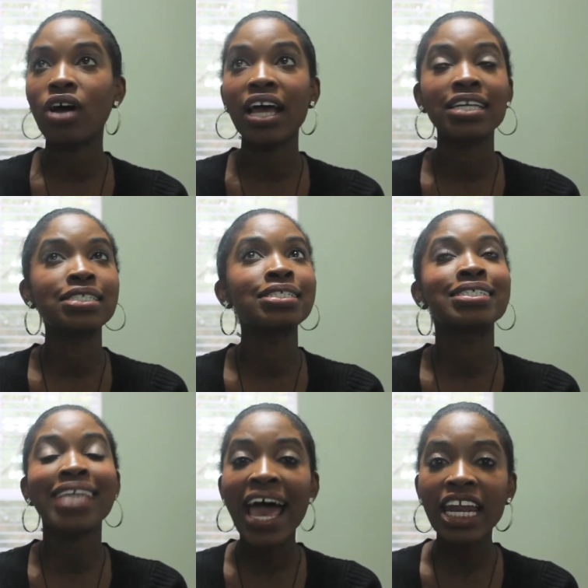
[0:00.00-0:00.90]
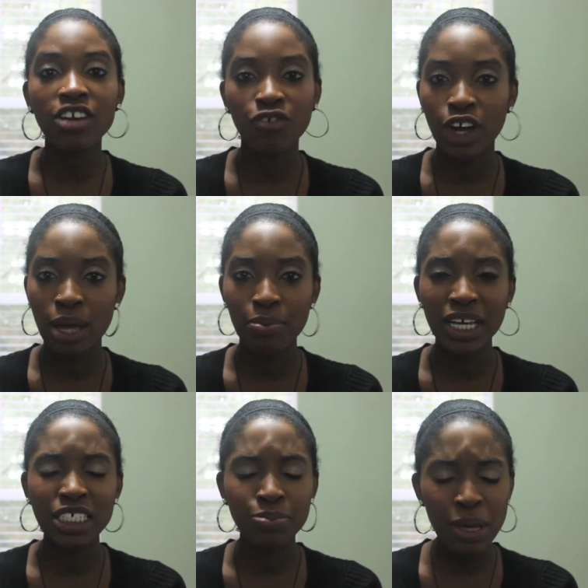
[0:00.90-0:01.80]
ecstatic for him
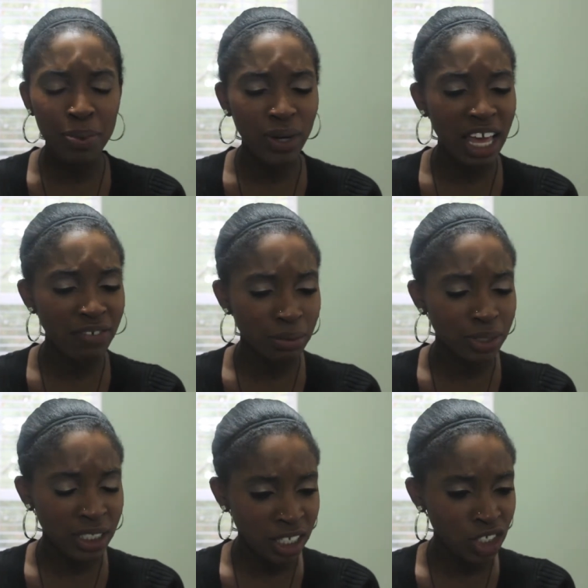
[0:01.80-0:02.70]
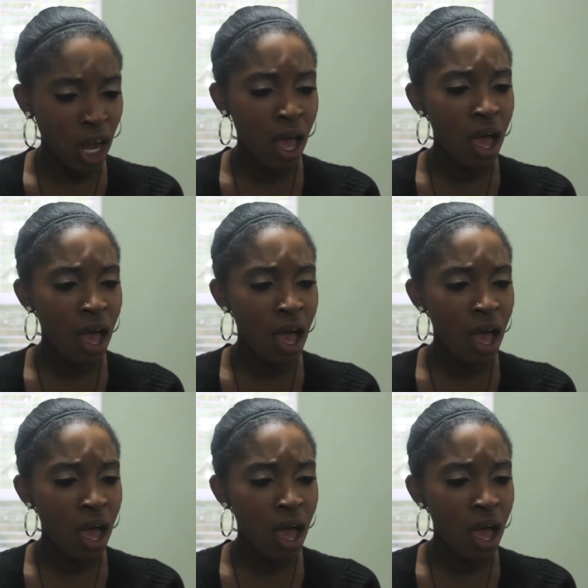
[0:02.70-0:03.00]
because people gave him such